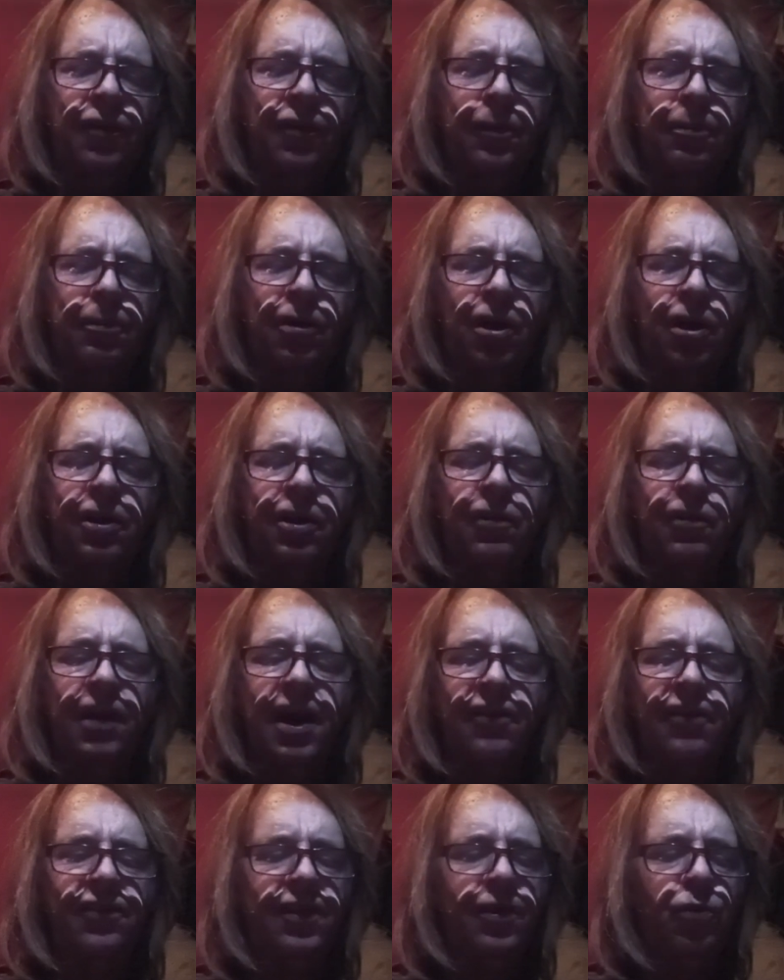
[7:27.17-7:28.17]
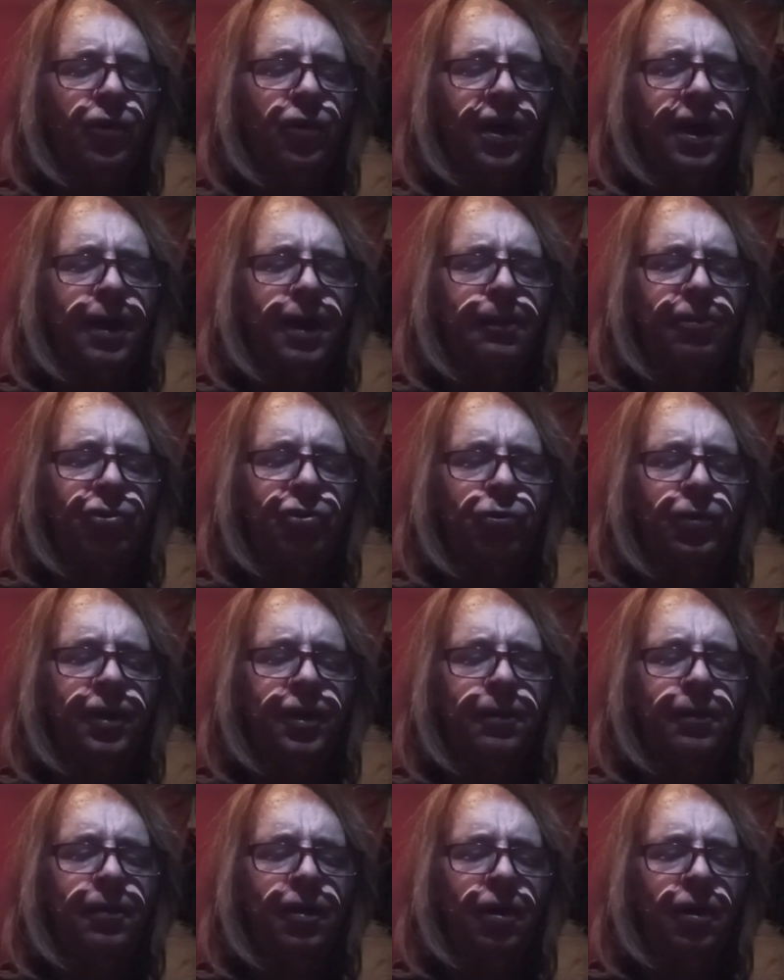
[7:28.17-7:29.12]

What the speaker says: broad grassy way between